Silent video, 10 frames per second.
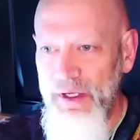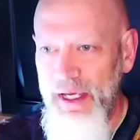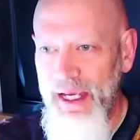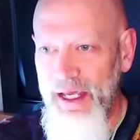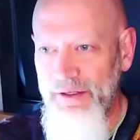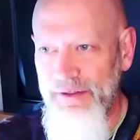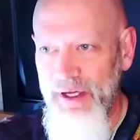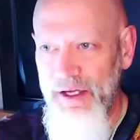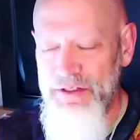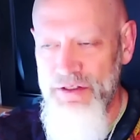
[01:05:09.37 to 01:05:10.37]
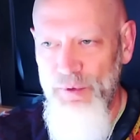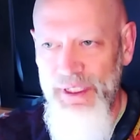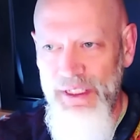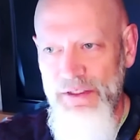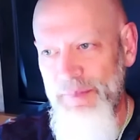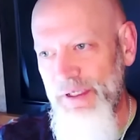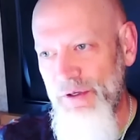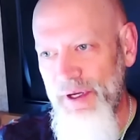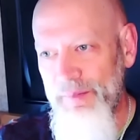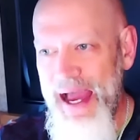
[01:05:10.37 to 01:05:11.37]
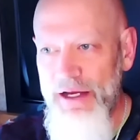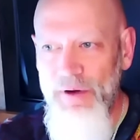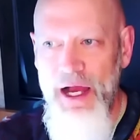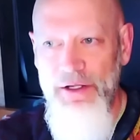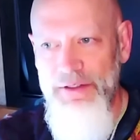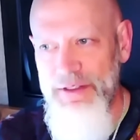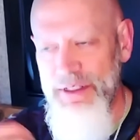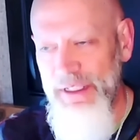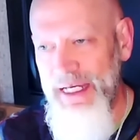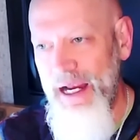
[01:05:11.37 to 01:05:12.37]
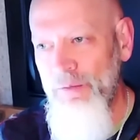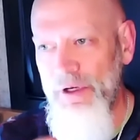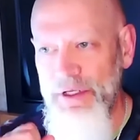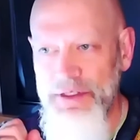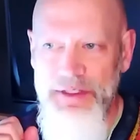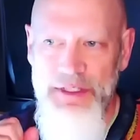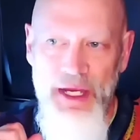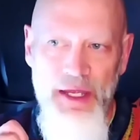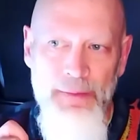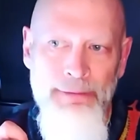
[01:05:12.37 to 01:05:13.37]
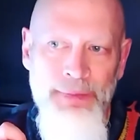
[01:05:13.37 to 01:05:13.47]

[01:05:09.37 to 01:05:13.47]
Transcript: And so we need to be doing backgrounds and cameras. And